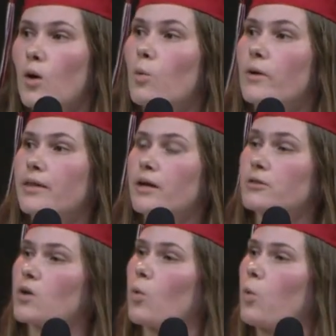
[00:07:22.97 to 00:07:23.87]
when there
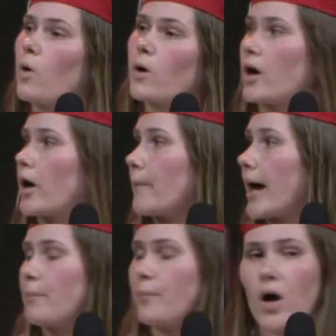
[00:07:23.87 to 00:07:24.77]
is a war on
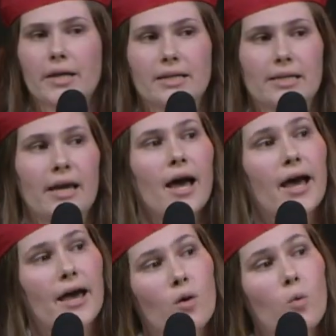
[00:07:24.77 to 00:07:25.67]
my body
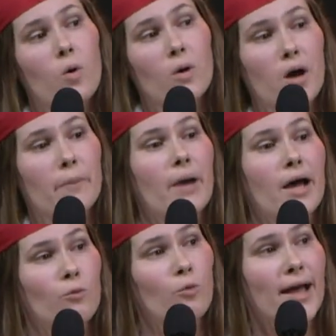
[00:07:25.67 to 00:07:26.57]
and a war on
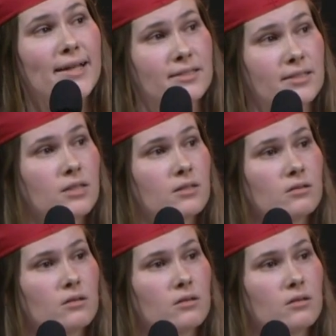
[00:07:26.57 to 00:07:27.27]
my rights.